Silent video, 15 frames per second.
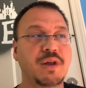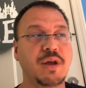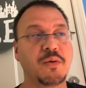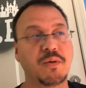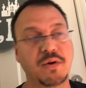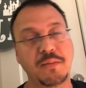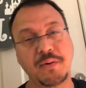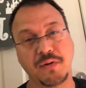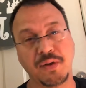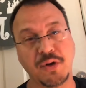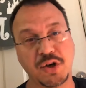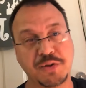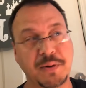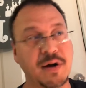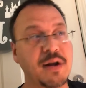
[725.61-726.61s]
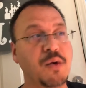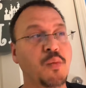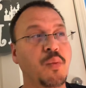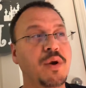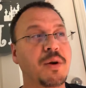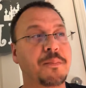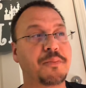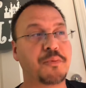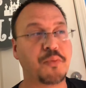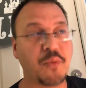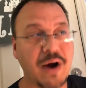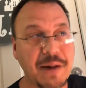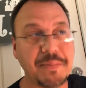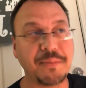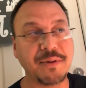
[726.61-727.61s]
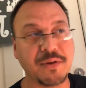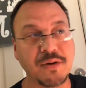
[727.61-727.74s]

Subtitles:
and we're going to be with a large party, we are probably